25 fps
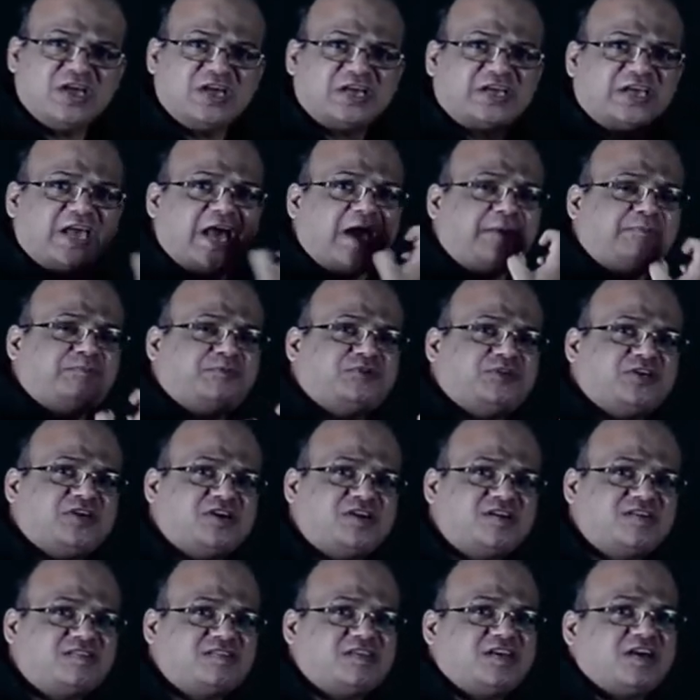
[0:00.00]

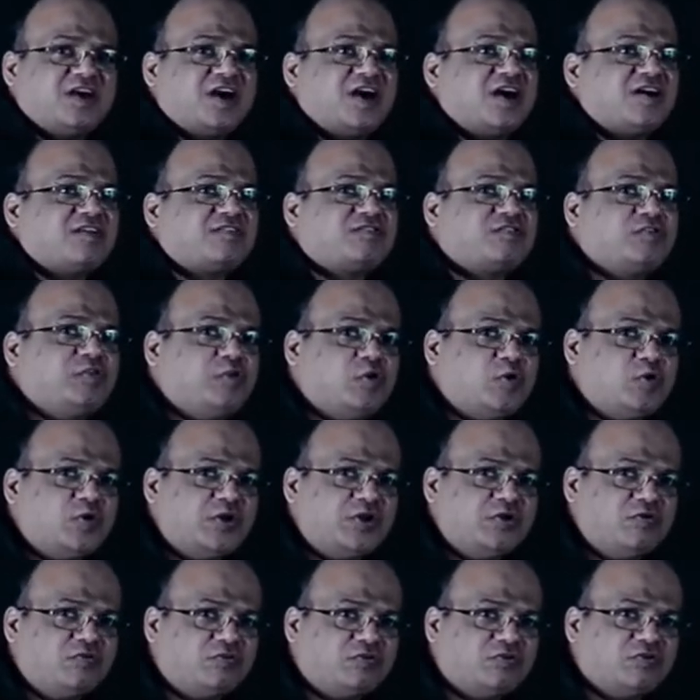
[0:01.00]
captures a slow
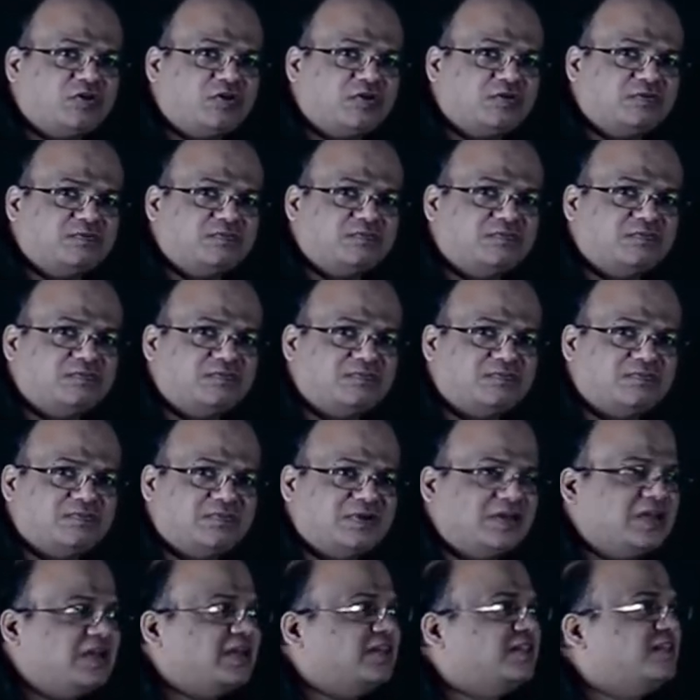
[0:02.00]
neutron.
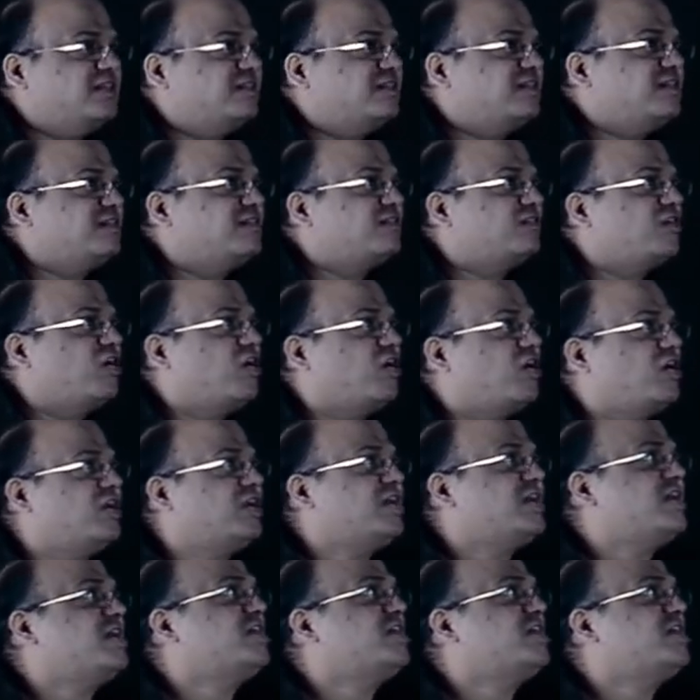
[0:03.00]
This is called